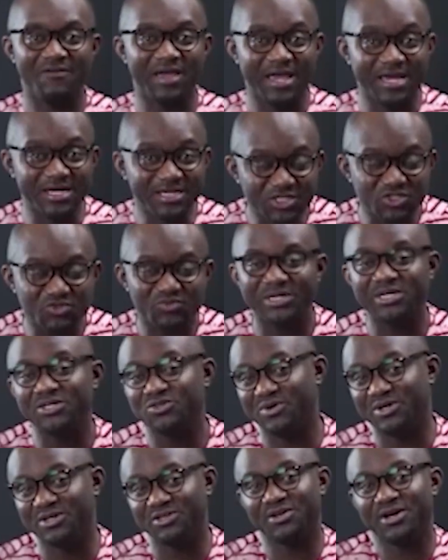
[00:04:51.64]
in the
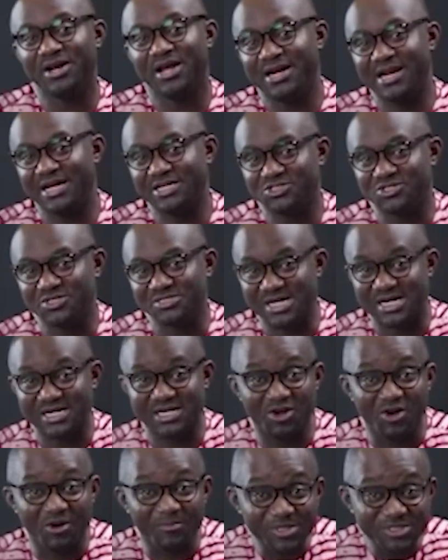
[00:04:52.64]
2023 election, and
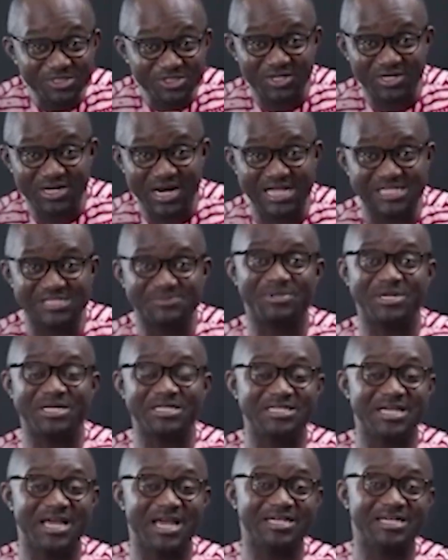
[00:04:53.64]
the Commission has
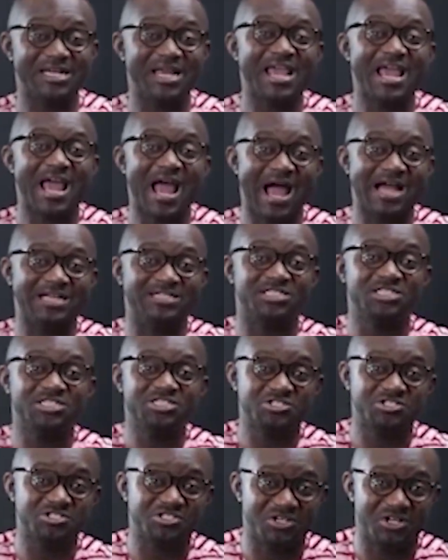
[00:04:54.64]
printed
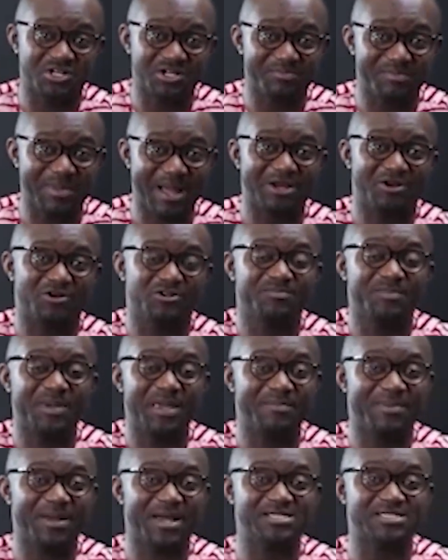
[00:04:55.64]
additional ballot
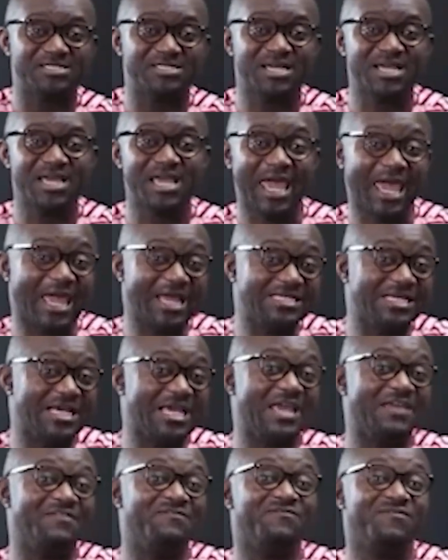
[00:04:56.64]
papers in the
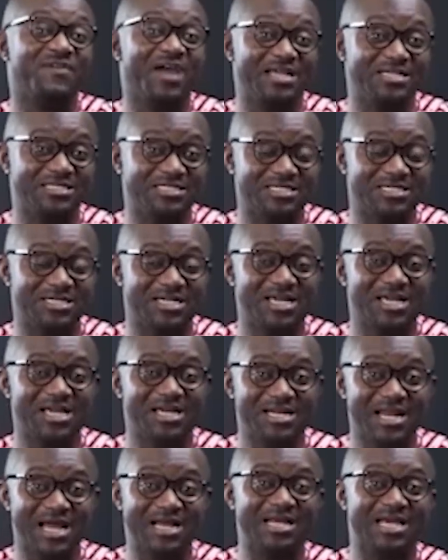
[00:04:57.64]
event
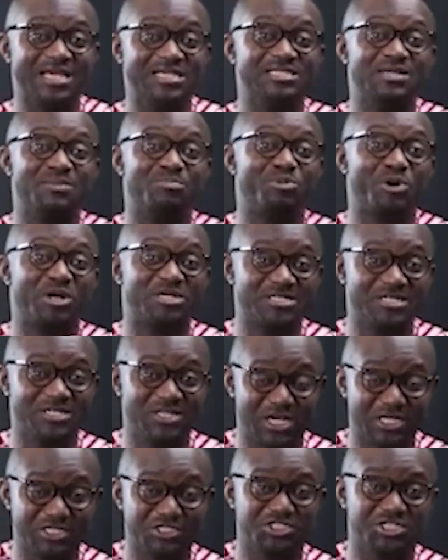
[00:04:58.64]
that there is a
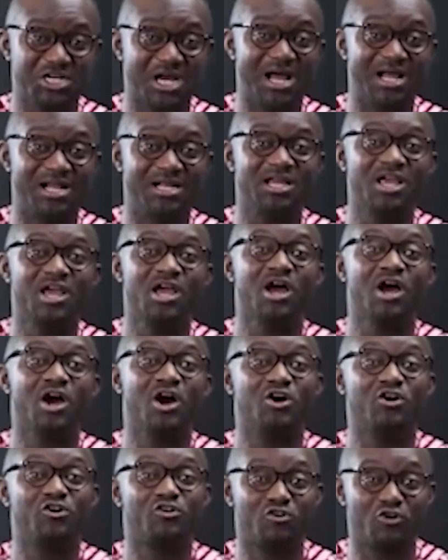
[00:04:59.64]
presidential
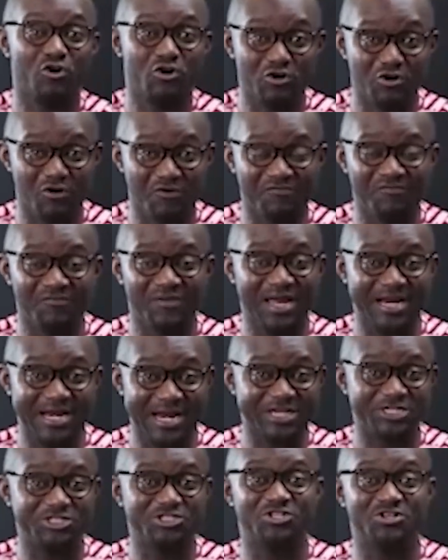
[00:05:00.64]
runoff
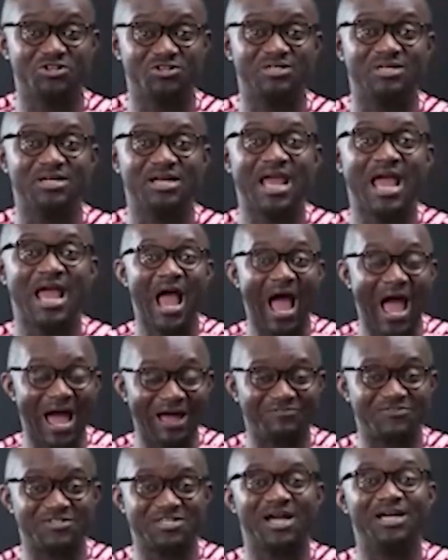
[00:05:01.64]
election
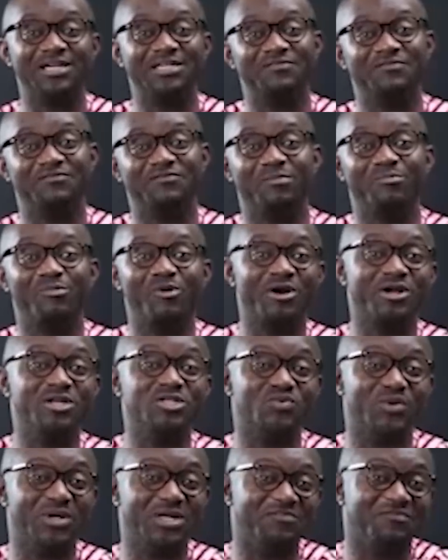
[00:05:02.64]
after the February
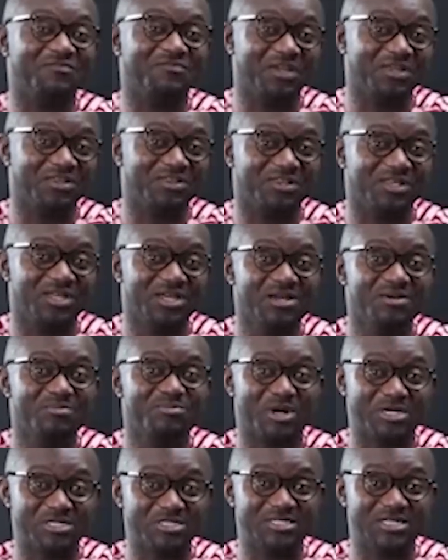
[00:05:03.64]
25th
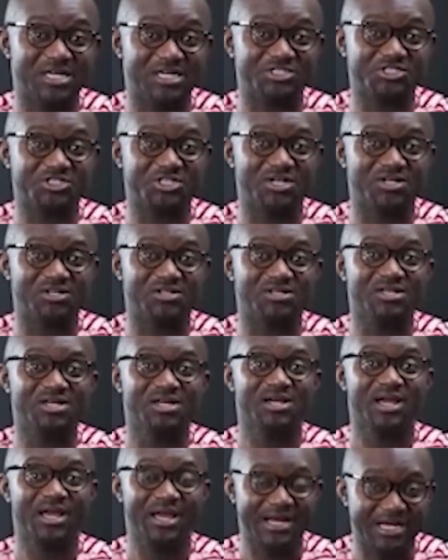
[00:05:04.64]
presidential
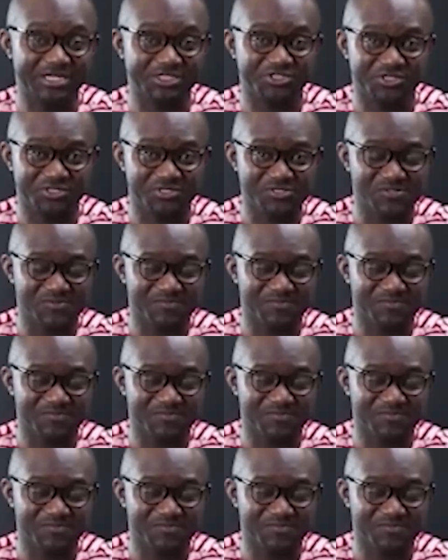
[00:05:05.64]
elections.